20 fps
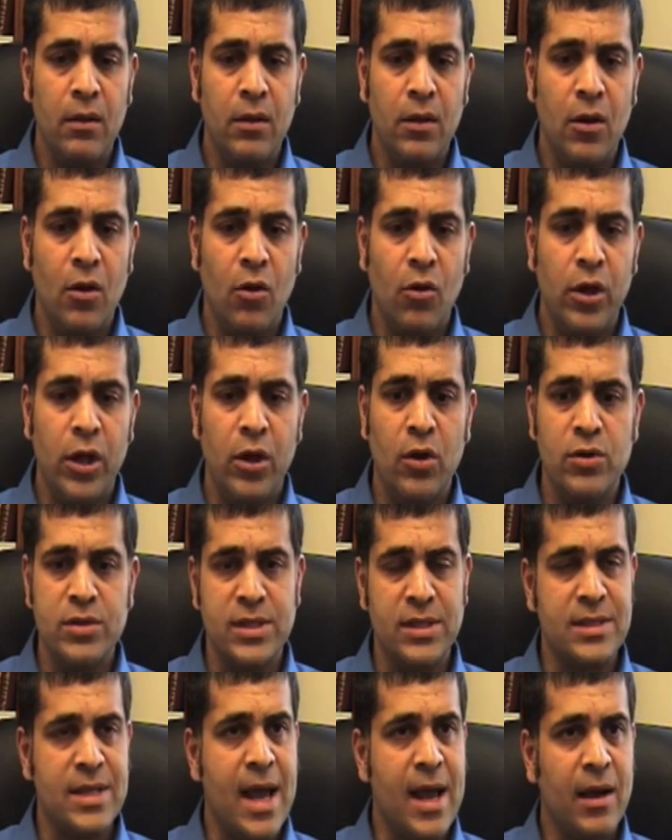you know, he knows
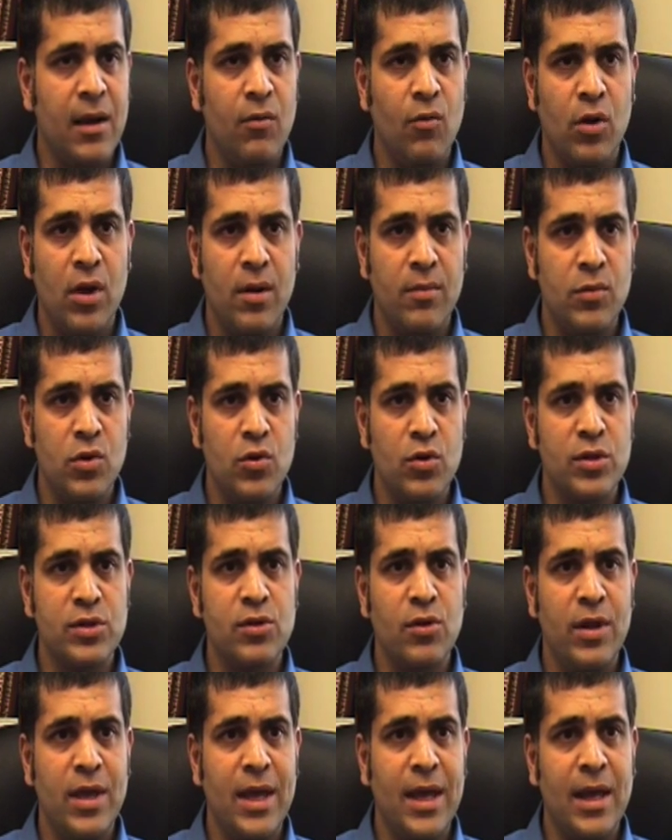exactly what I'm doing,
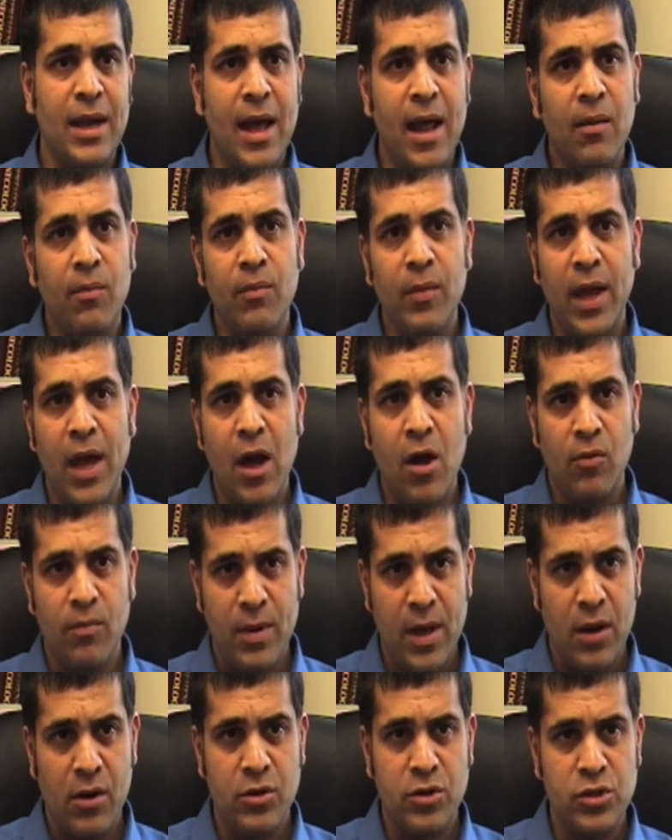so he can help me out
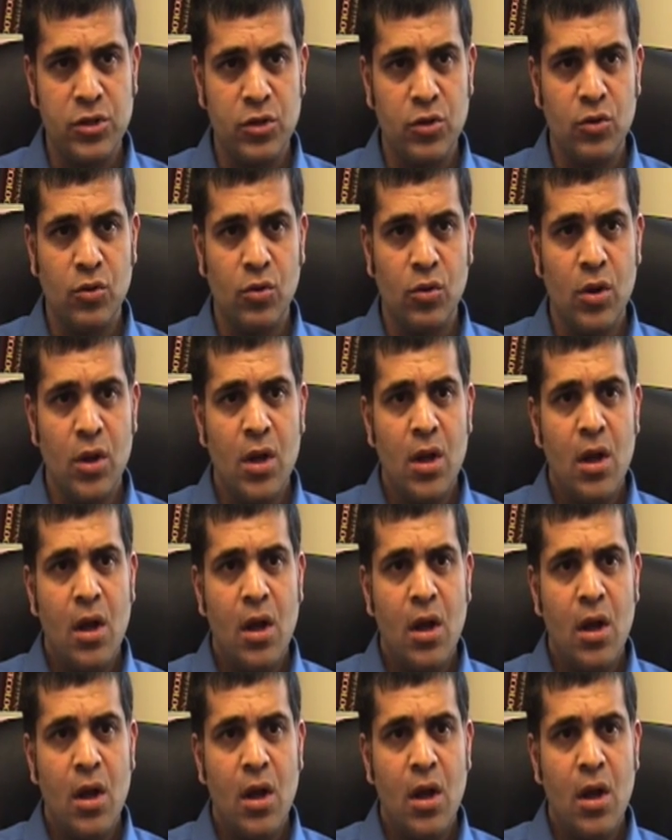better too,